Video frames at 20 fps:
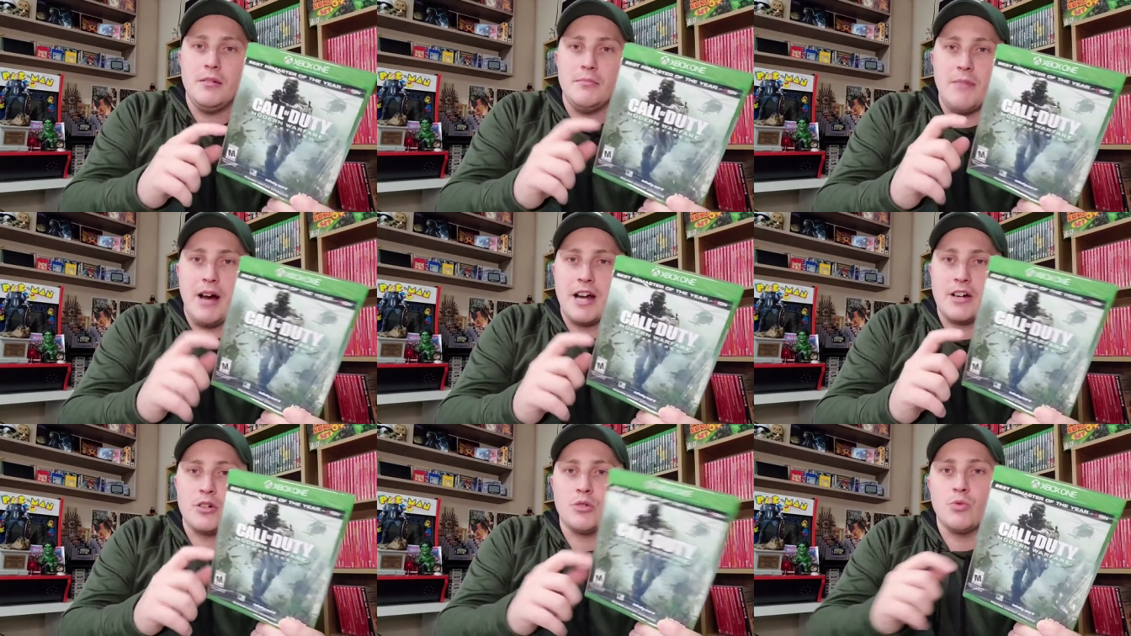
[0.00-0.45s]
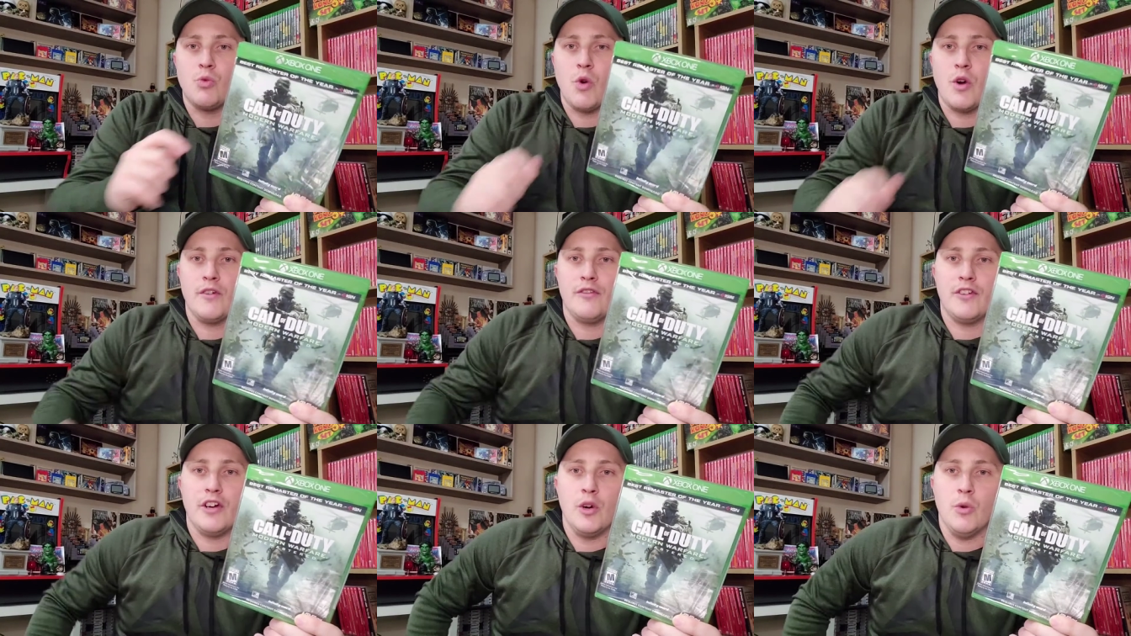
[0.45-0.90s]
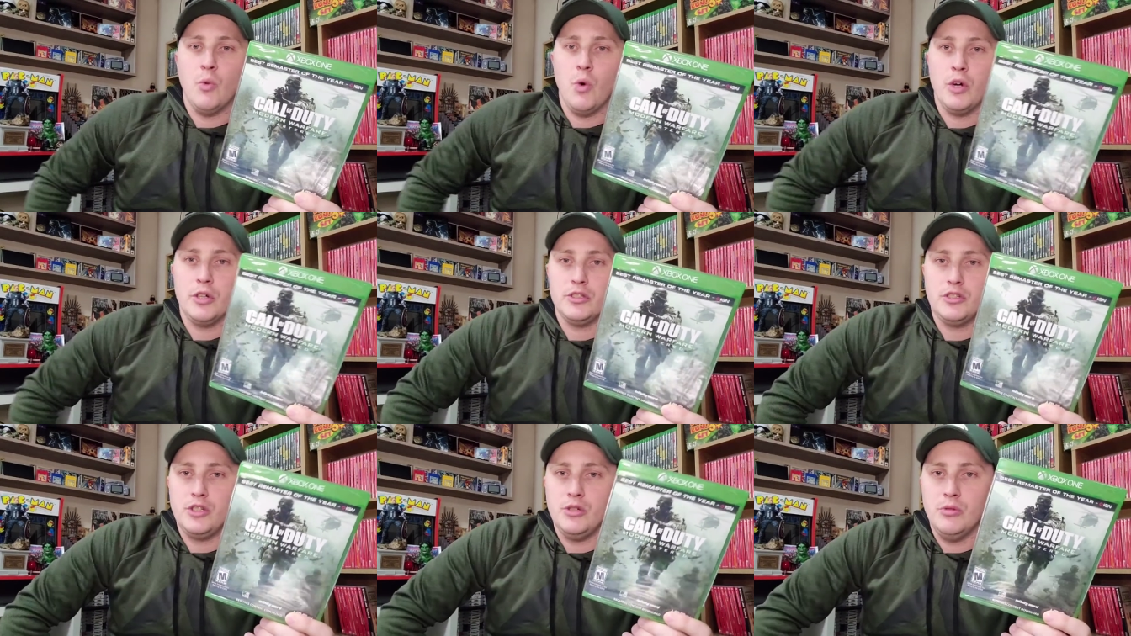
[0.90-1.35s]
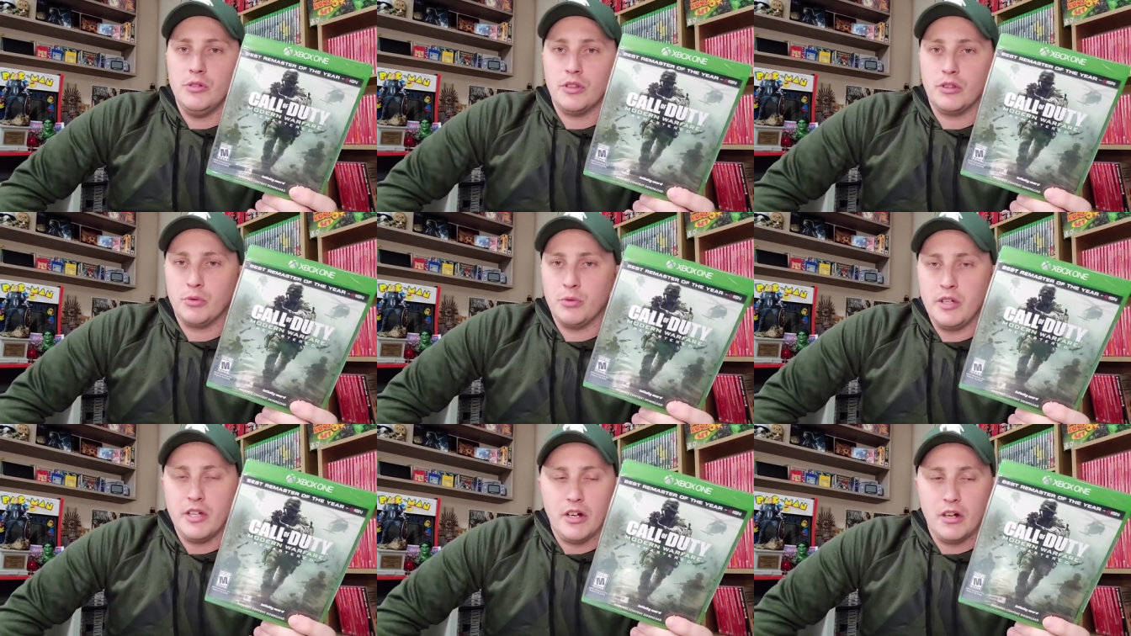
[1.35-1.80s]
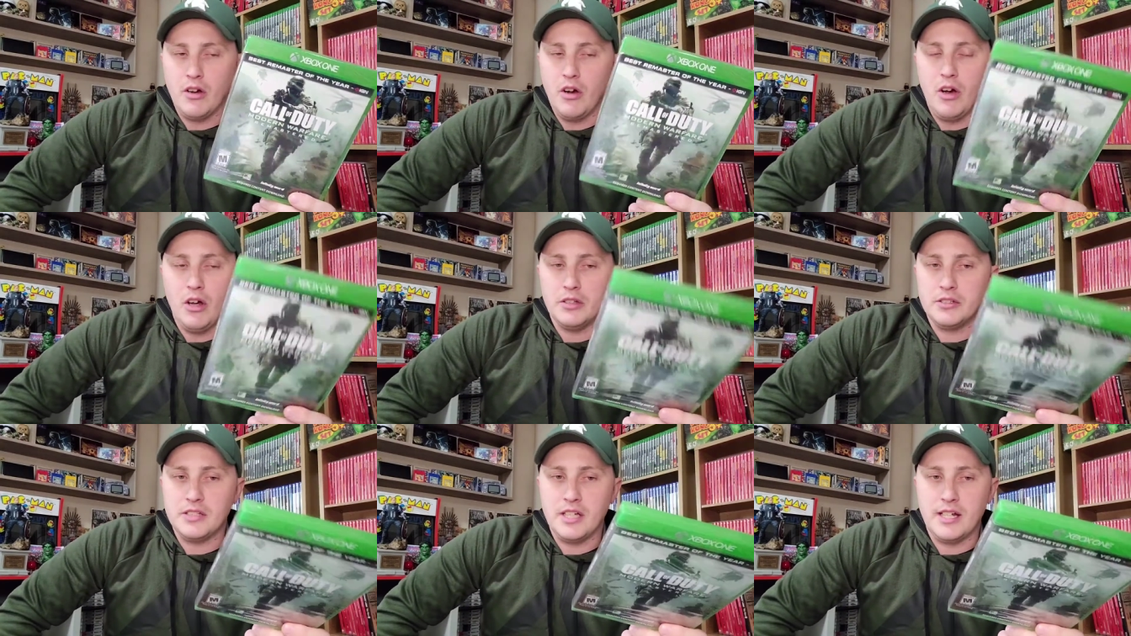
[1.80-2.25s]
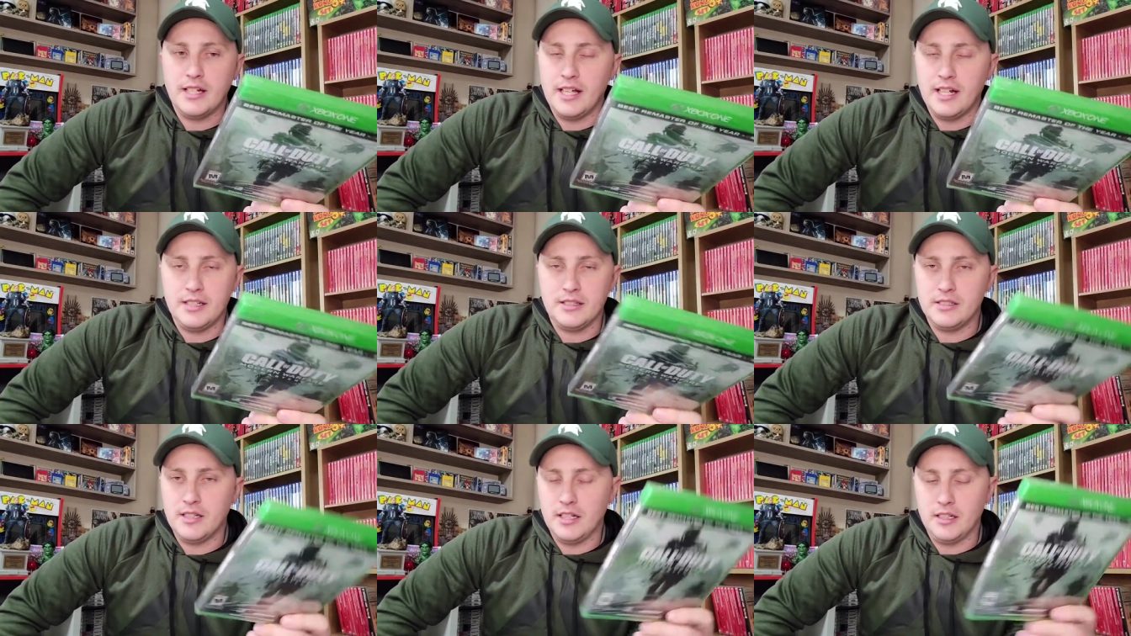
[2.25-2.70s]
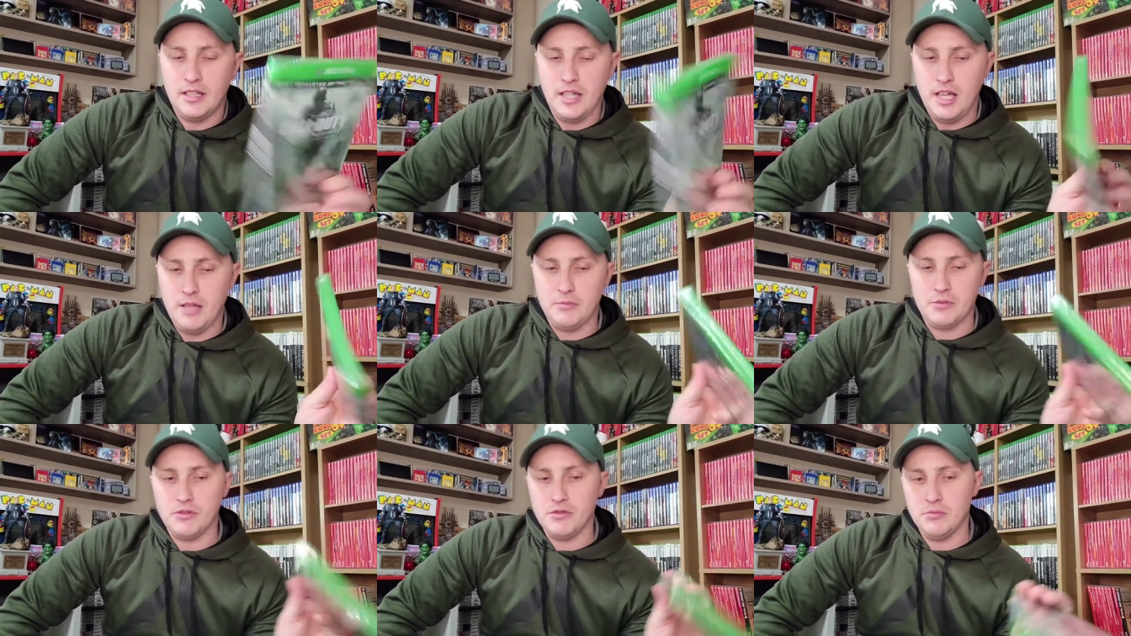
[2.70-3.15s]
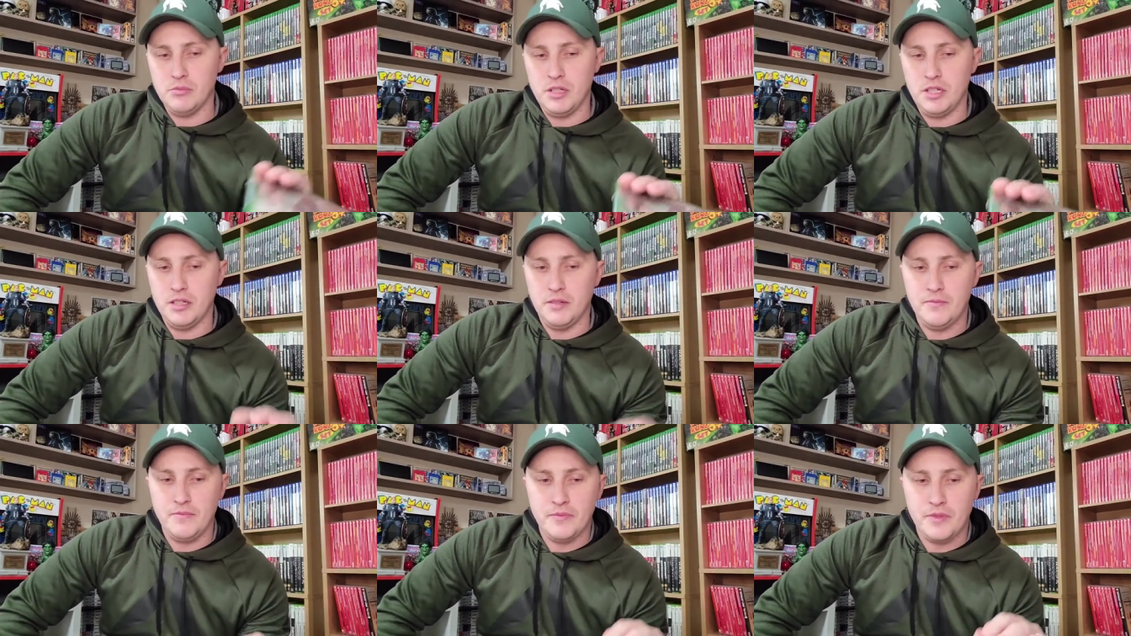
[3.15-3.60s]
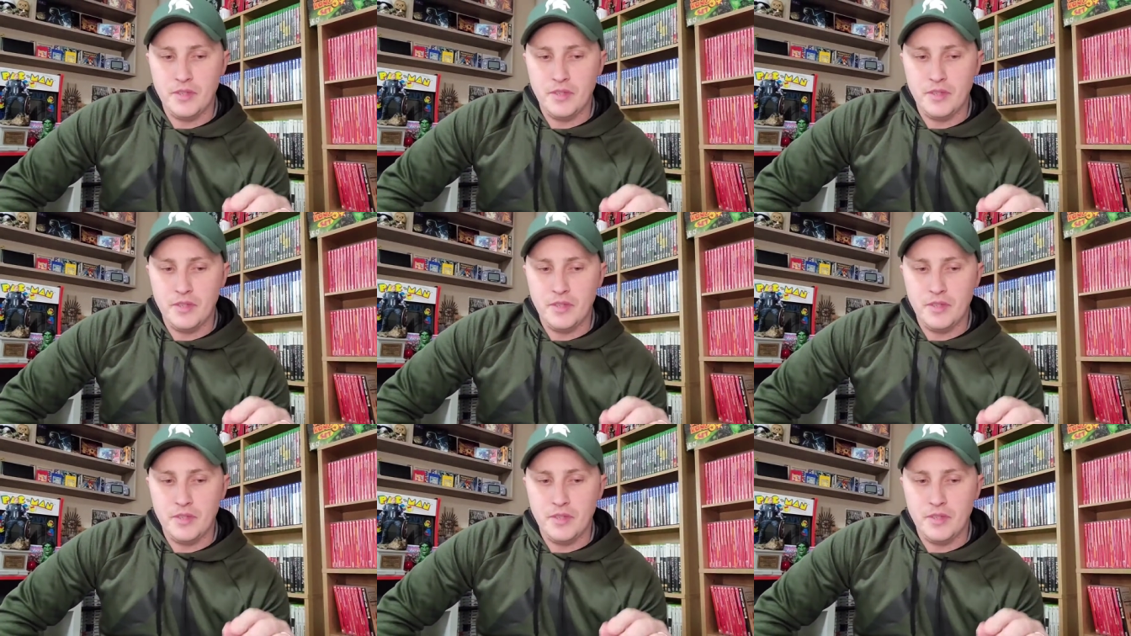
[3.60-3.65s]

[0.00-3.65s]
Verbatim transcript: Modern Warfare 1, 2, and 3 are all 10 out of 10 games for me.